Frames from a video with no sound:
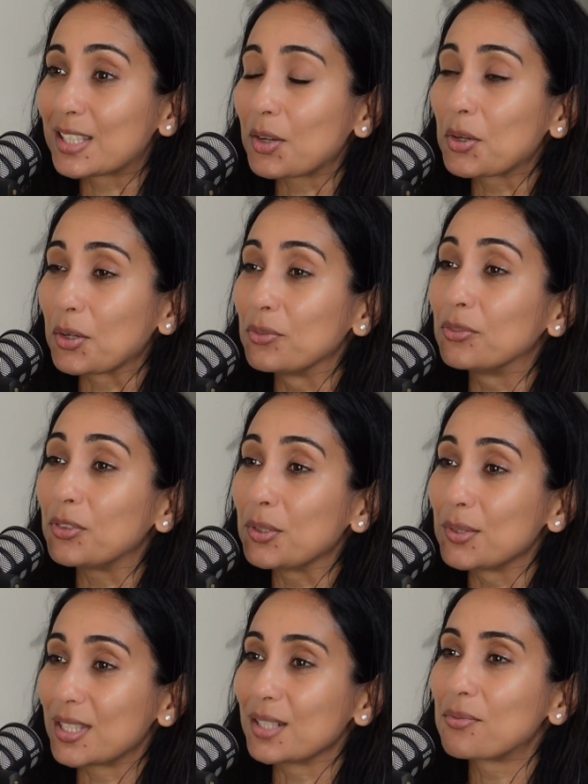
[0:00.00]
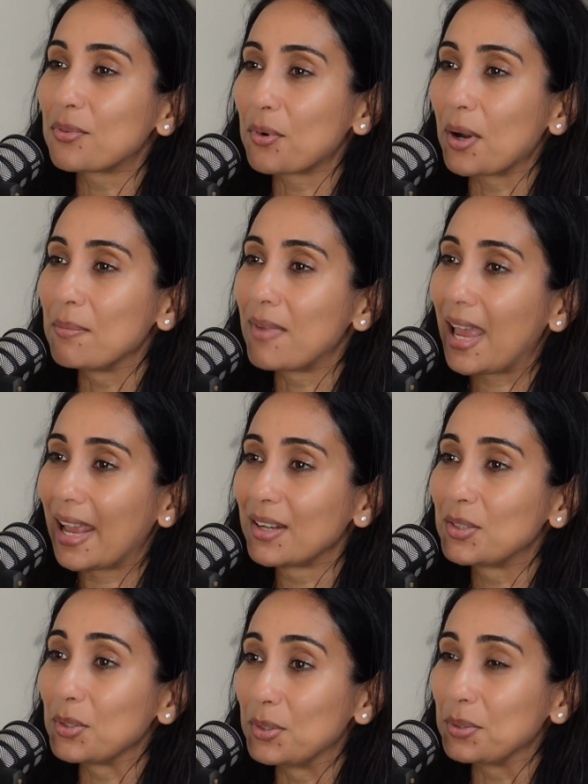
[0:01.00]
so confusing for a man
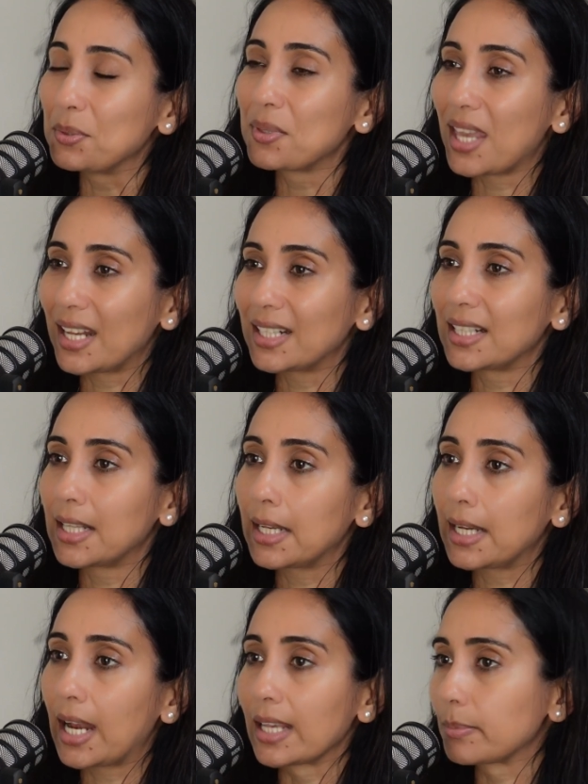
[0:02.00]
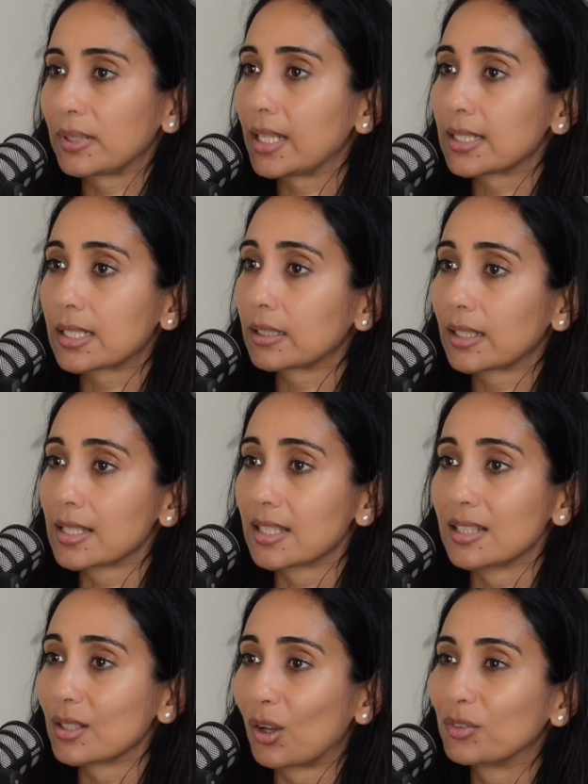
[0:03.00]
to do that and then realize, but that still
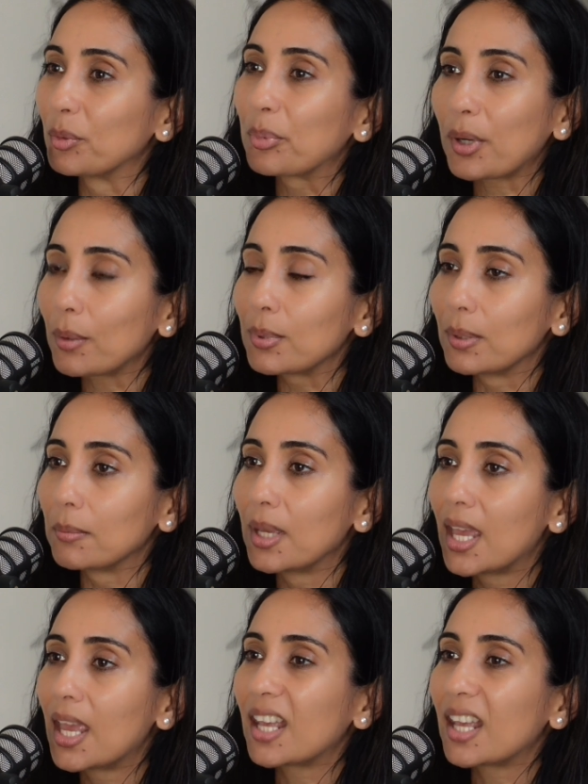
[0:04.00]
hasn't solved the problem.